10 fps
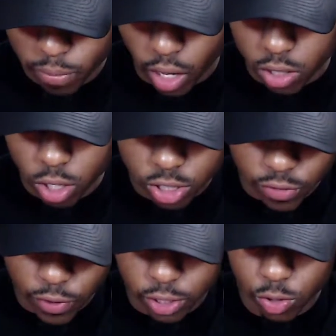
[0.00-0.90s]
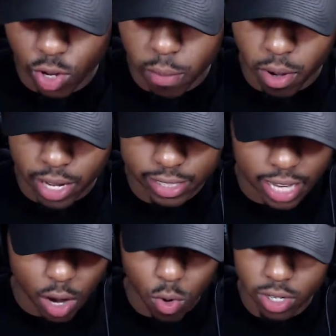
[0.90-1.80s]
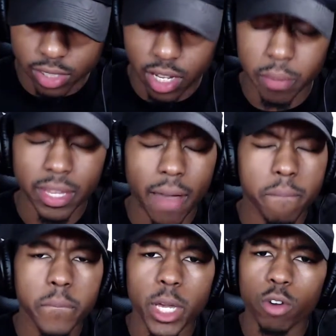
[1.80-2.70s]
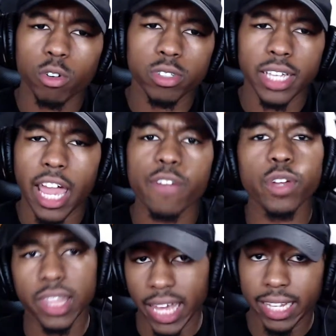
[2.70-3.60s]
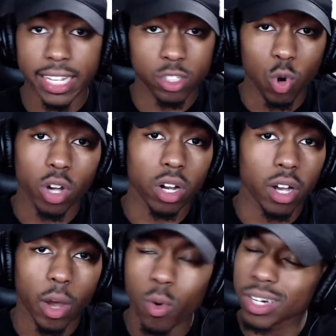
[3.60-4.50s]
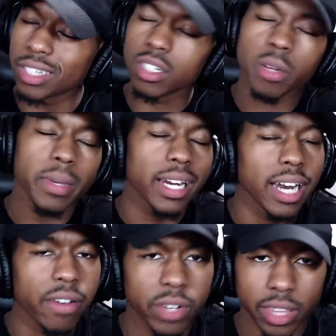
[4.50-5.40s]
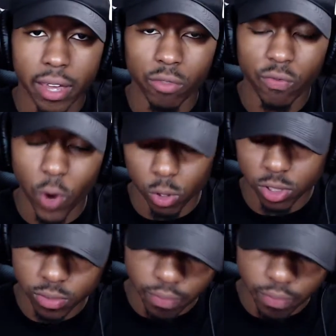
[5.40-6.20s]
those are the first three I bought. I said I wanted something that mirrors everything that's going on. I wanted a little bit of everything first.